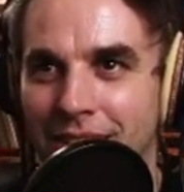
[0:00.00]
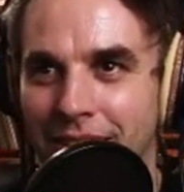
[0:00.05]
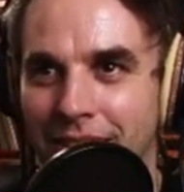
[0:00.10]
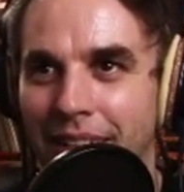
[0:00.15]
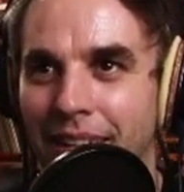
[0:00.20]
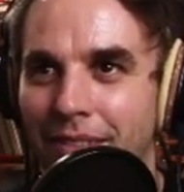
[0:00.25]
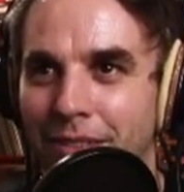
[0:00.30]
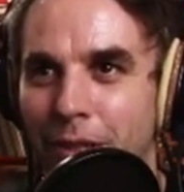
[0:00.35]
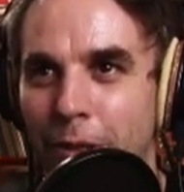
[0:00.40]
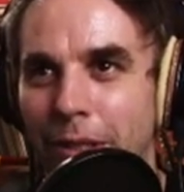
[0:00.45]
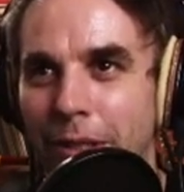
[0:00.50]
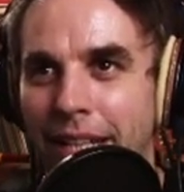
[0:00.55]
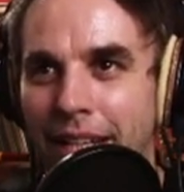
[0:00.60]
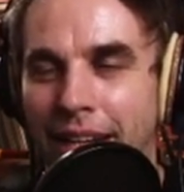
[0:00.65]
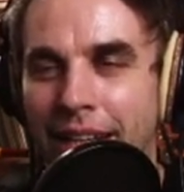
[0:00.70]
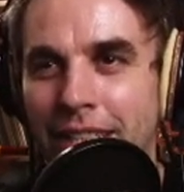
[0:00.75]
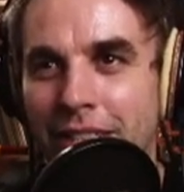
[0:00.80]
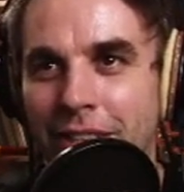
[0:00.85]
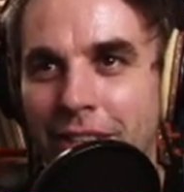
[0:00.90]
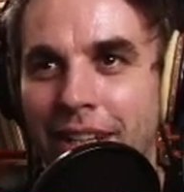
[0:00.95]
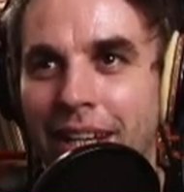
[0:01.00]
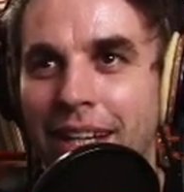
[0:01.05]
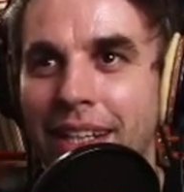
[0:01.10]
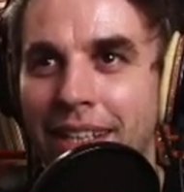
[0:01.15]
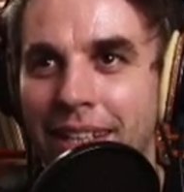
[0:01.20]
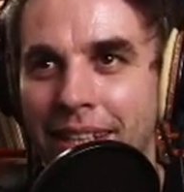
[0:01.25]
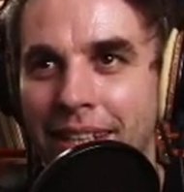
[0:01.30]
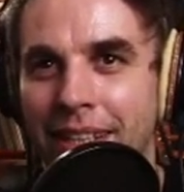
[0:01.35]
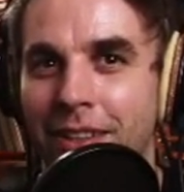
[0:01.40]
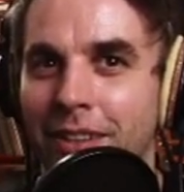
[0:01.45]
So they have three eyes. You're
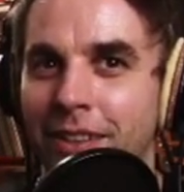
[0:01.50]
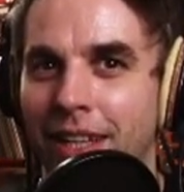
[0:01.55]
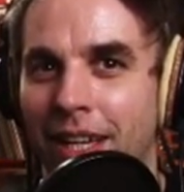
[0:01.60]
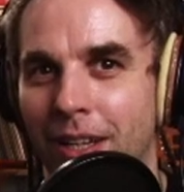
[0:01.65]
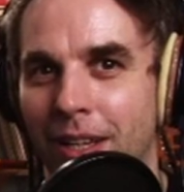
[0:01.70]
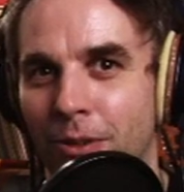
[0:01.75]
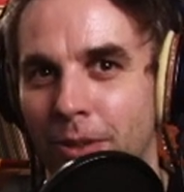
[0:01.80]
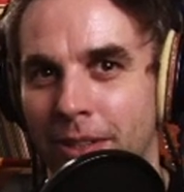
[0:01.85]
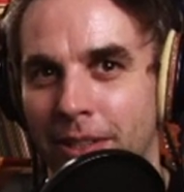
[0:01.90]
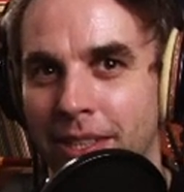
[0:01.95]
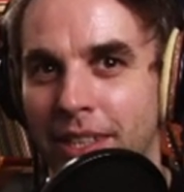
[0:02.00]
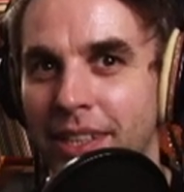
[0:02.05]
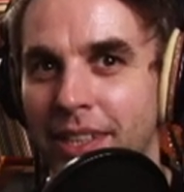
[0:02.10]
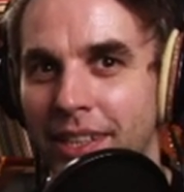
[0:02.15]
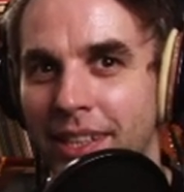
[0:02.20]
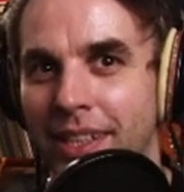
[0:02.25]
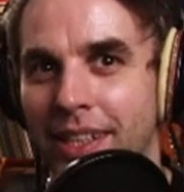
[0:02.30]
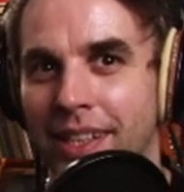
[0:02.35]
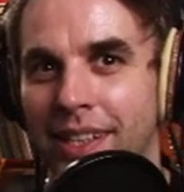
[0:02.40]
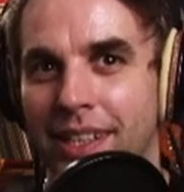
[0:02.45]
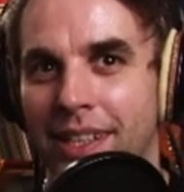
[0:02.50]
not gonna kill that corner.